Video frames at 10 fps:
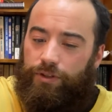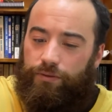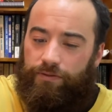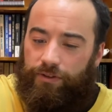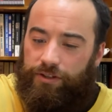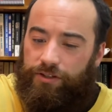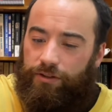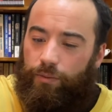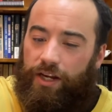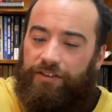which refers
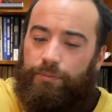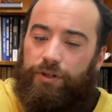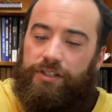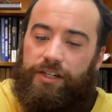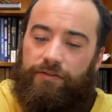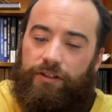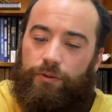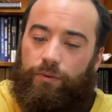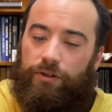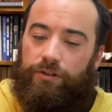to the way of
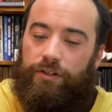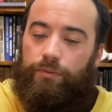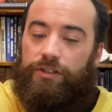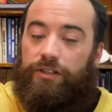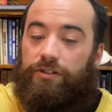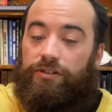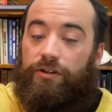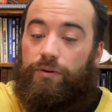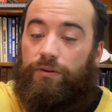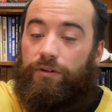perceiving the world in which there
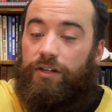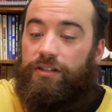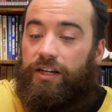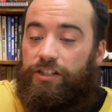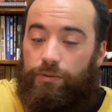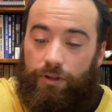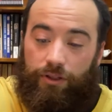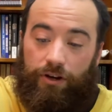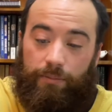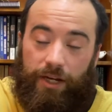is no
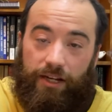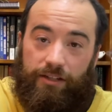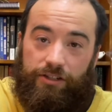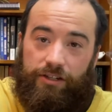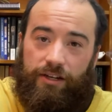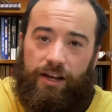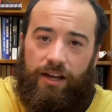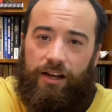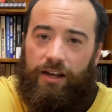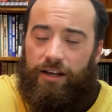contextual thought baggage.
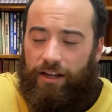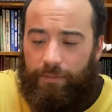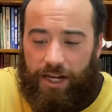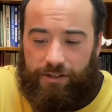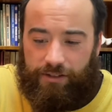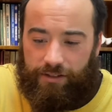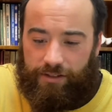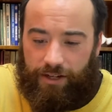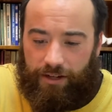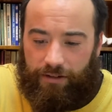Imagine
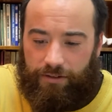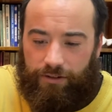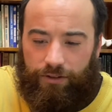this scene.